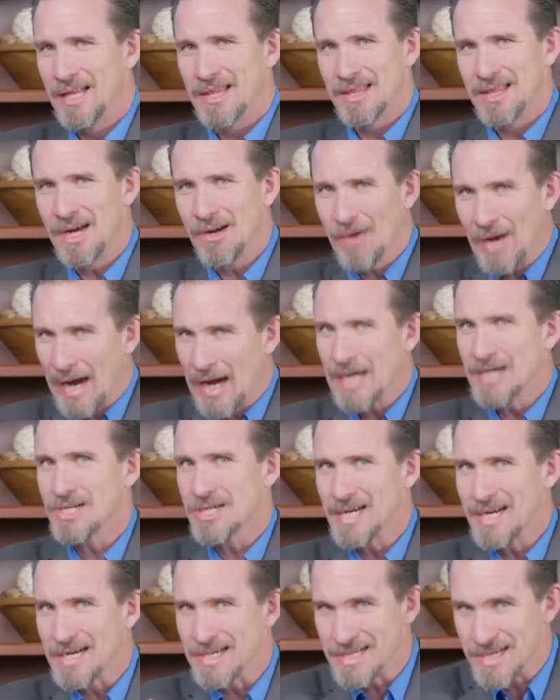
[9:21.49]
they're
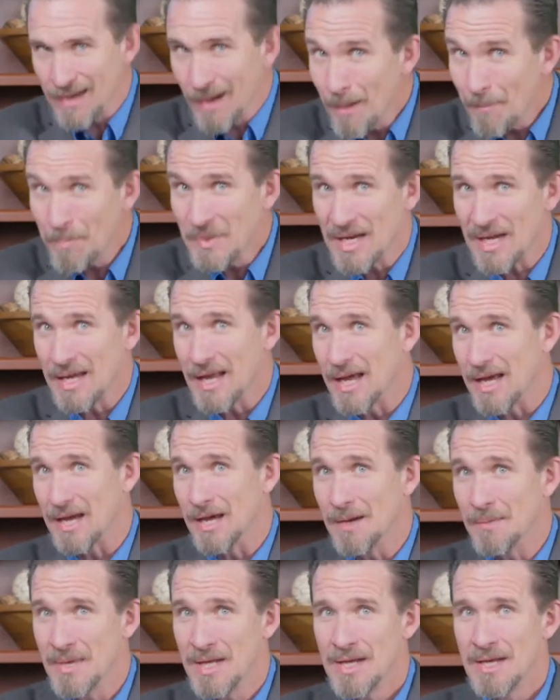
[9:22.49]
actually tempting
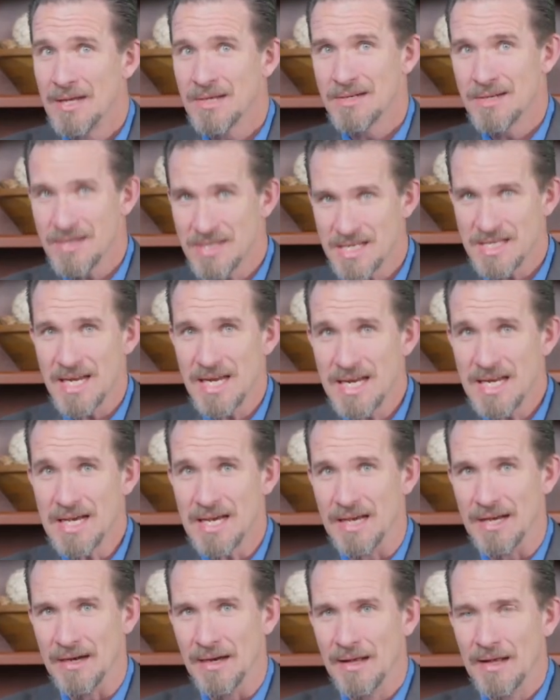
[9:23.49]
him to
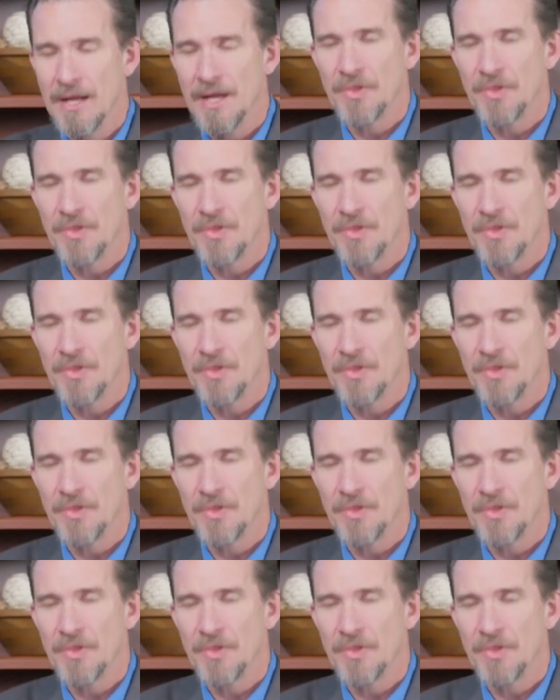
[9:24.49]
sin.